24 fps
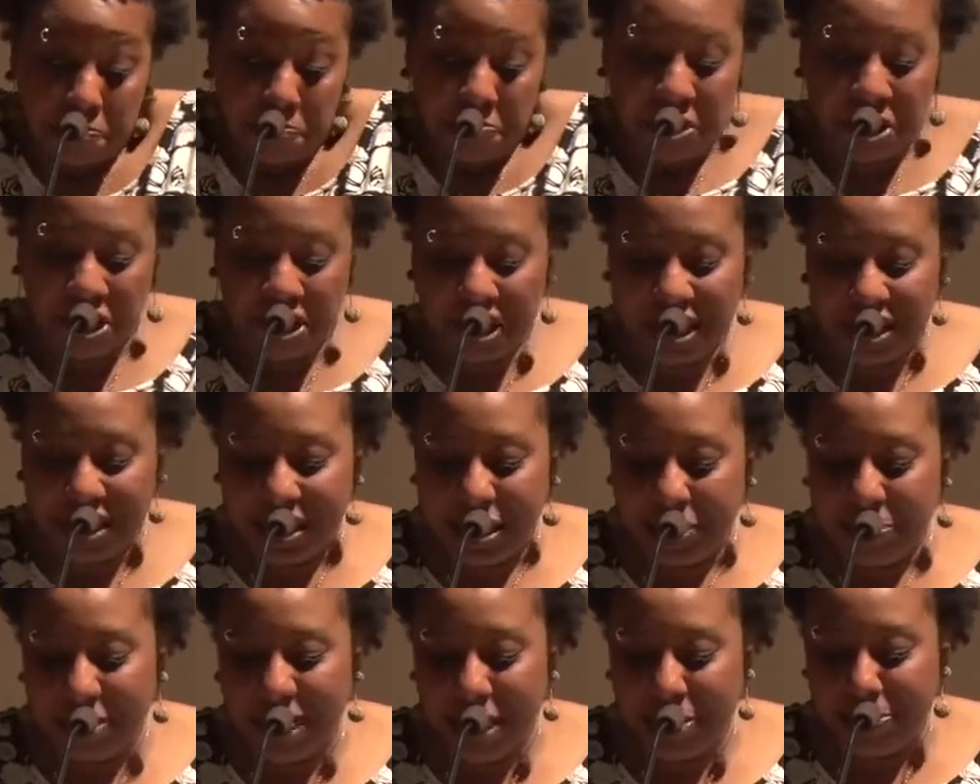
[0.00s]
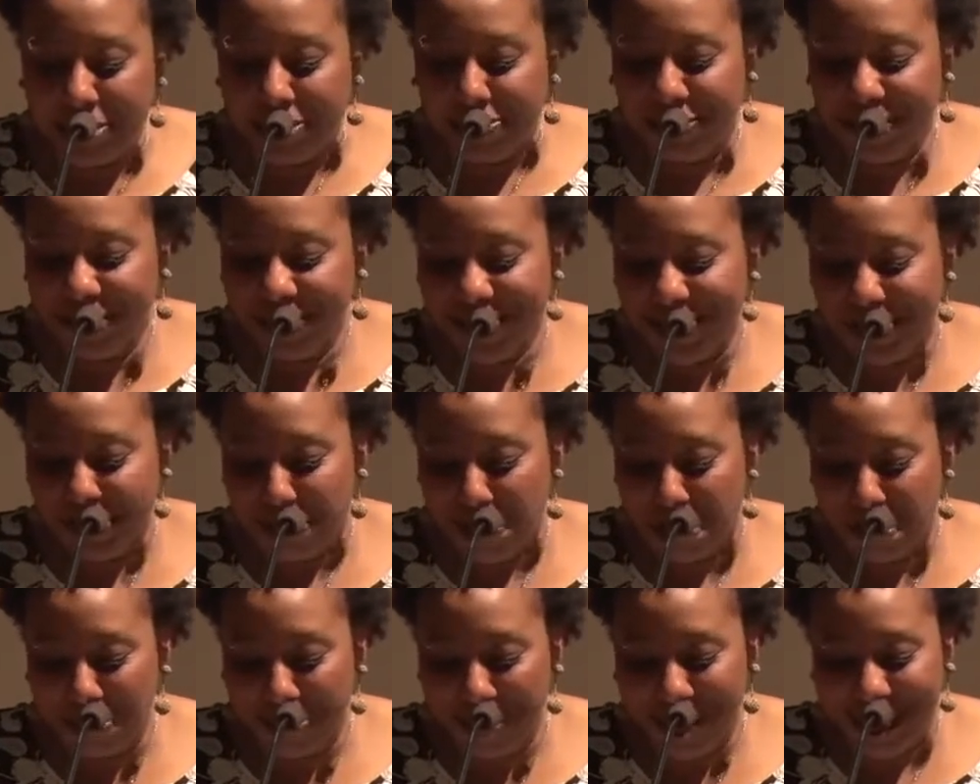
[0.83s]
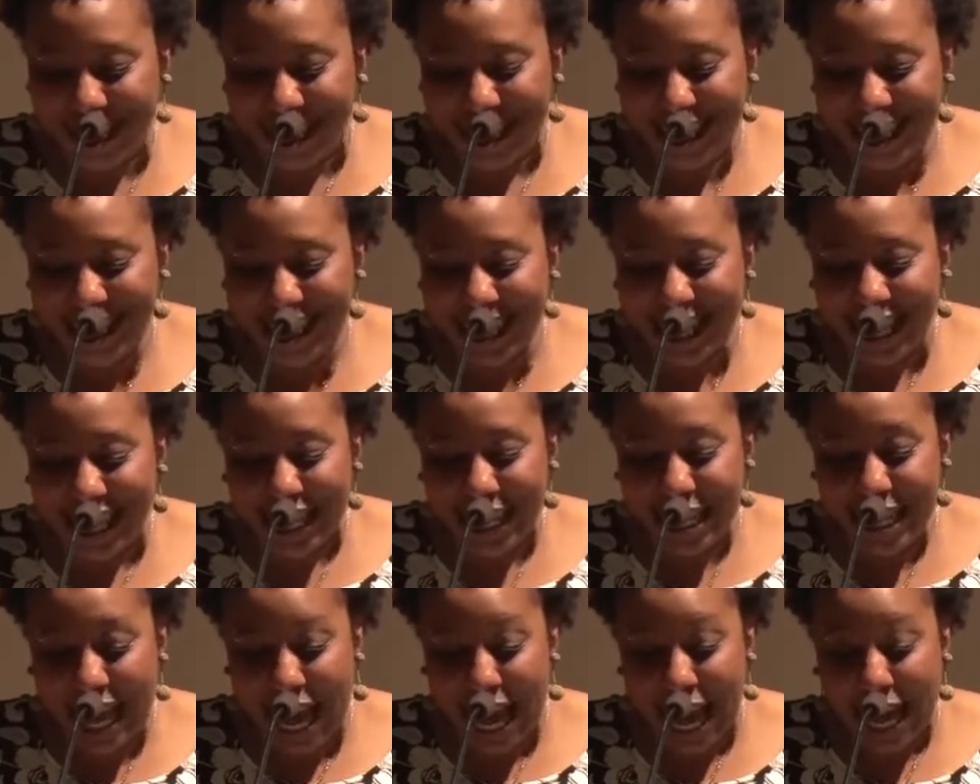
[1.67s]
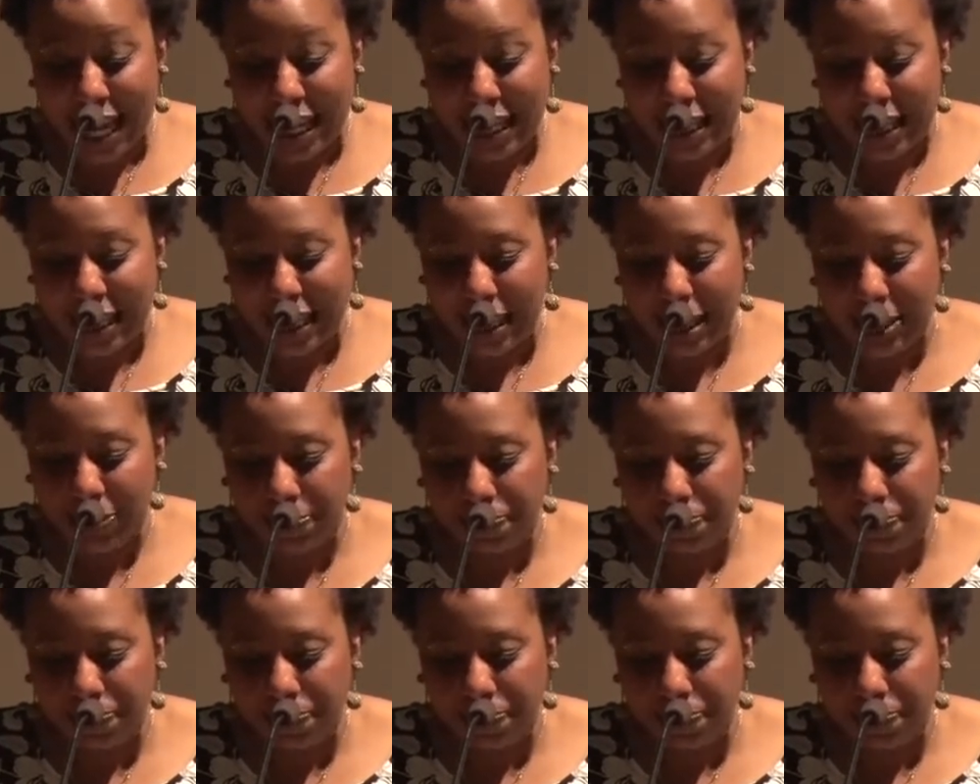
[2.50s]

Just sometimes feels appropriate to say that.